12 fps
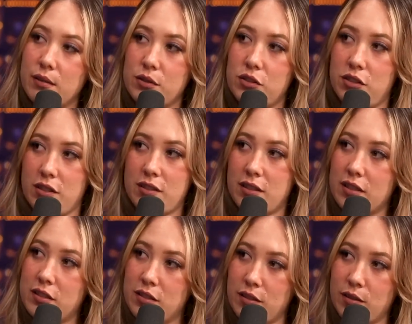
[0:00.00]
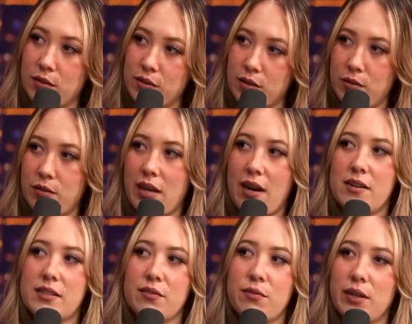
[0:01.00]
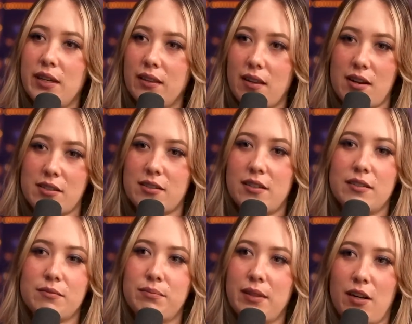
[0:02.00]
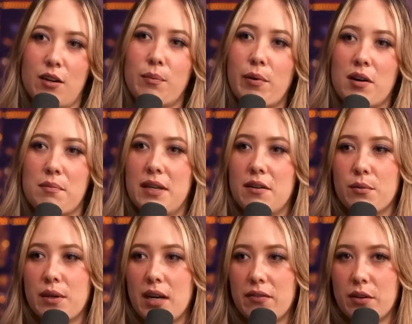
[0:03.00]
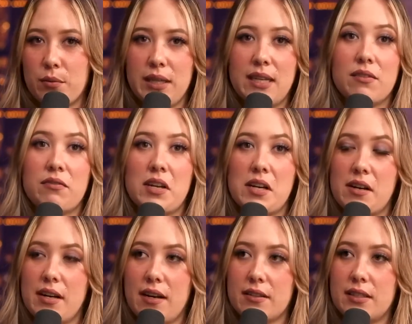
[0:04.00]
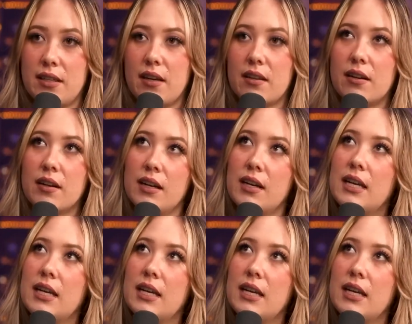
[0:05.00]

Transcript: It was just us two. So who cares if we lost our, you know, apartment or whatever? We can figure it out together.